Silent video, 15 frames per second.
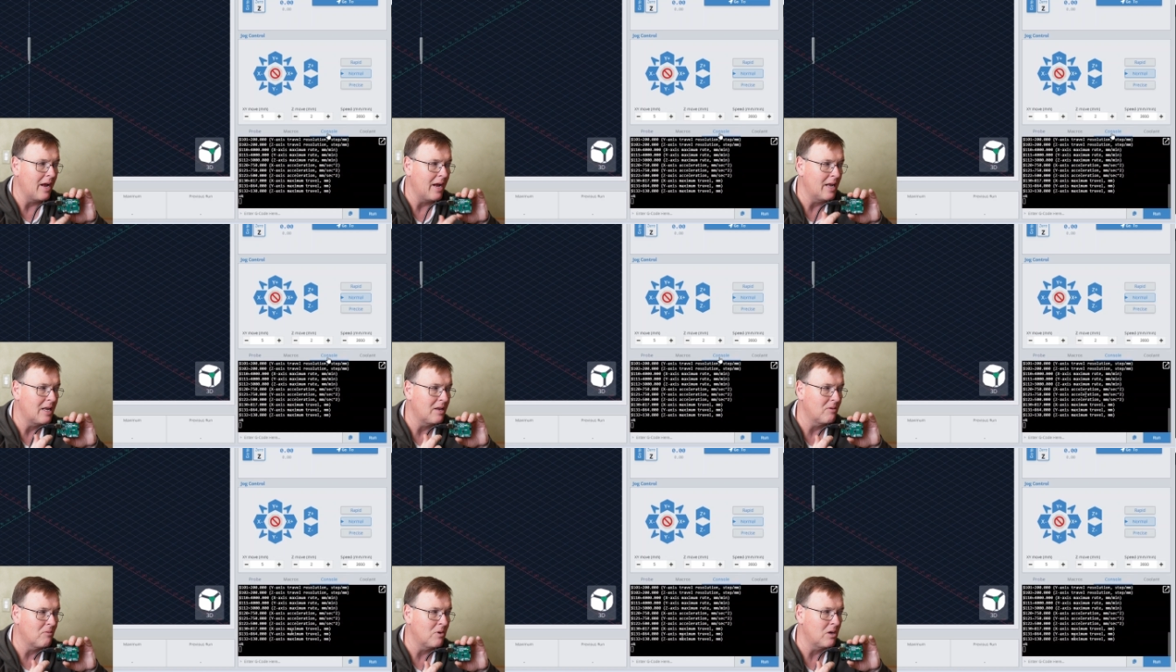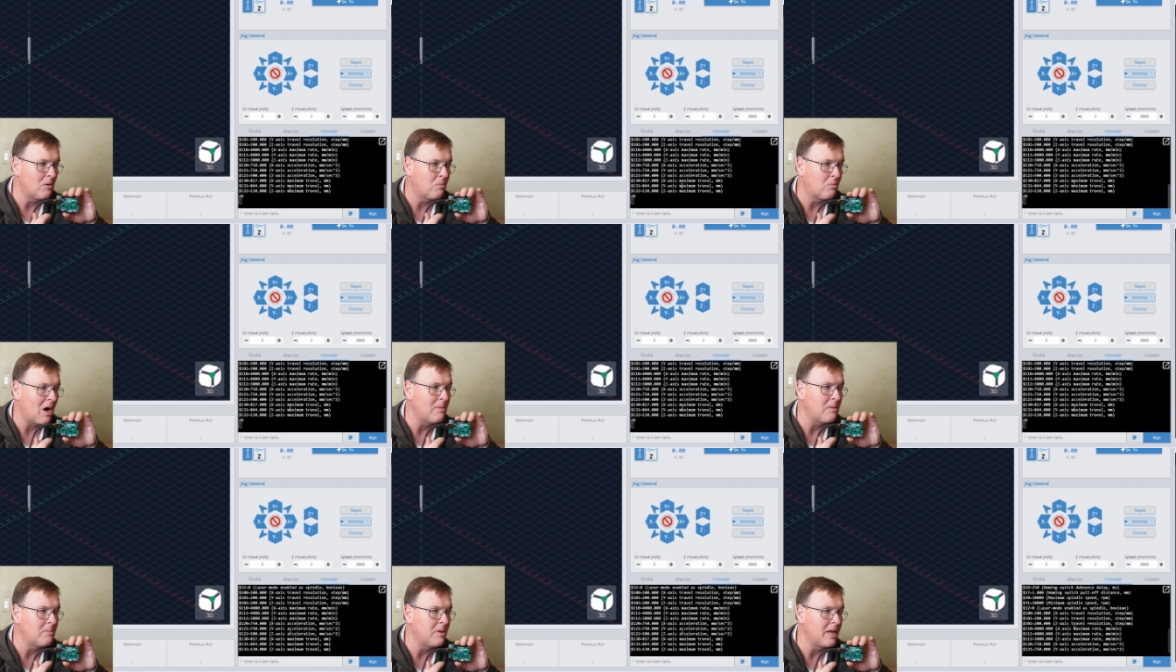It will
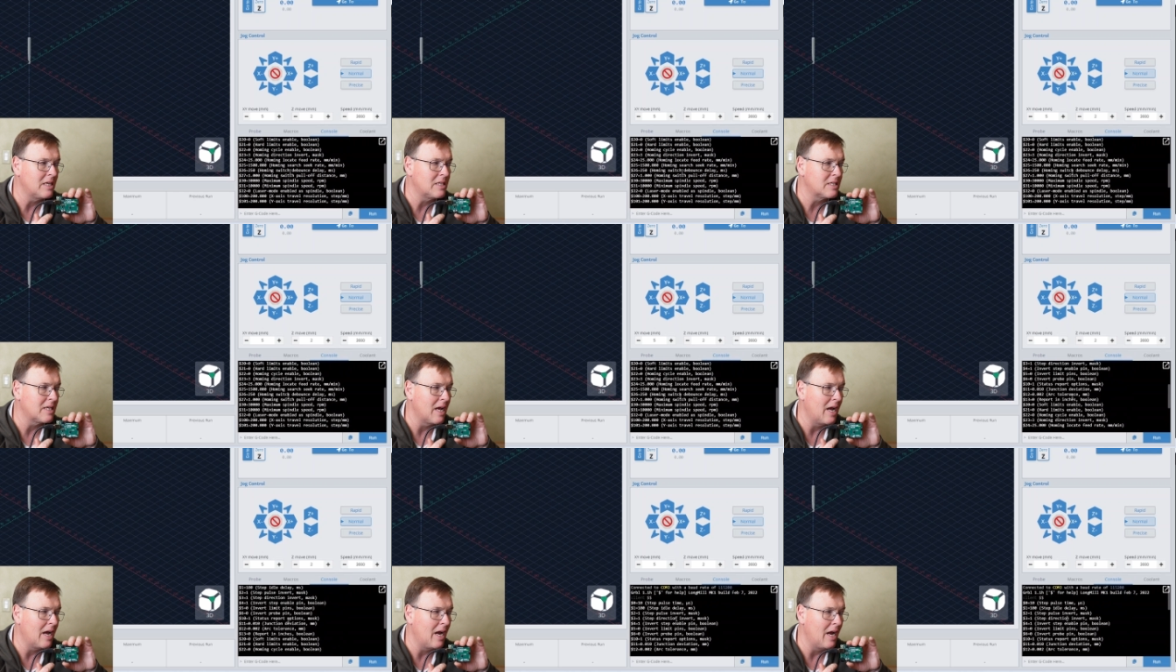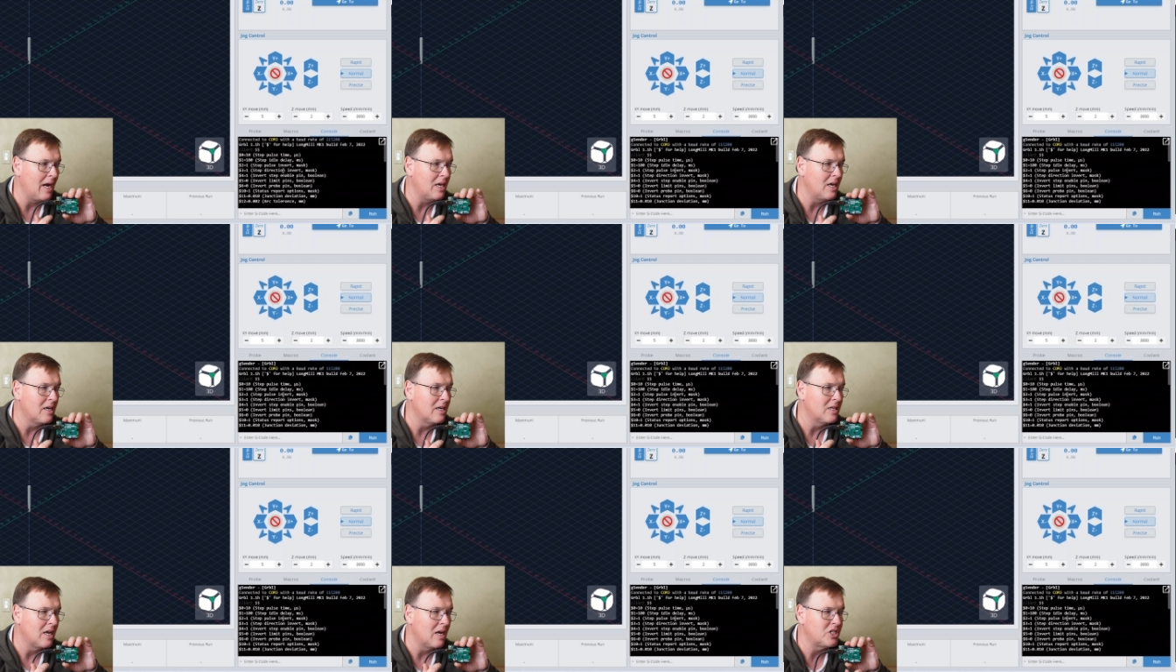probably say
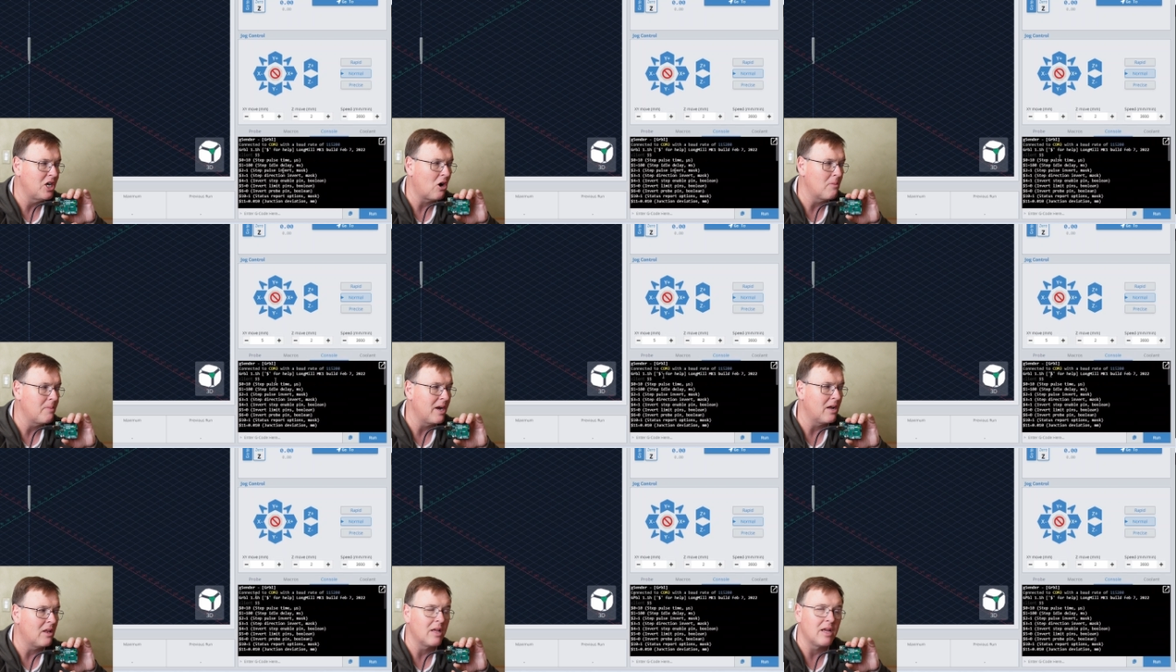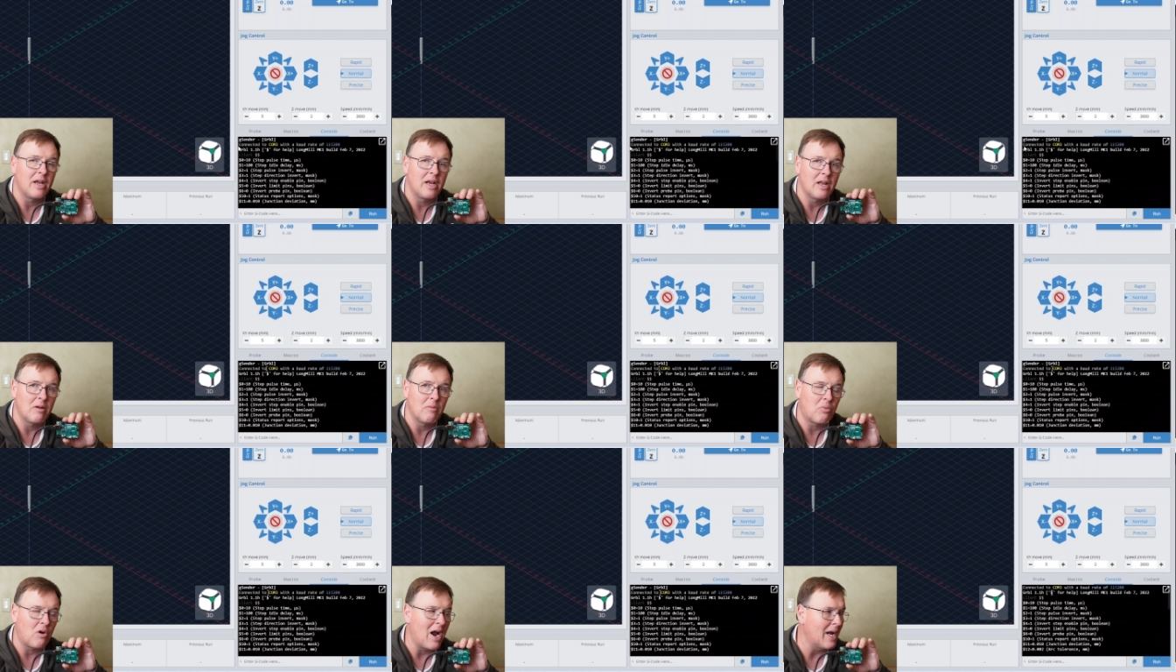G R B L
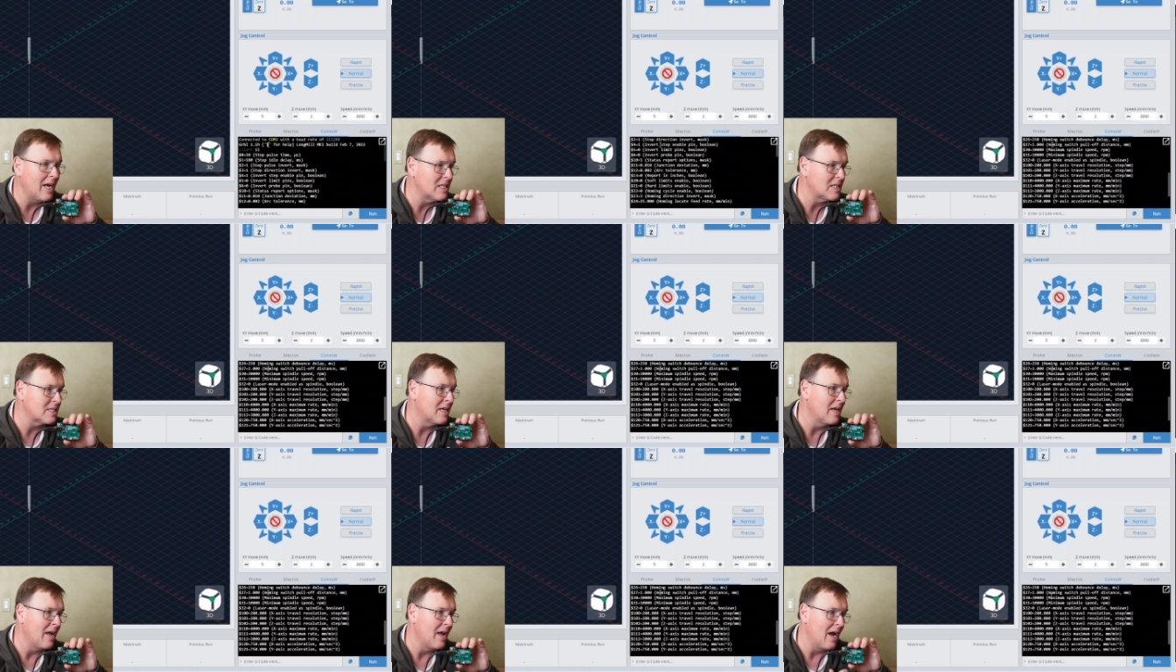in brackets,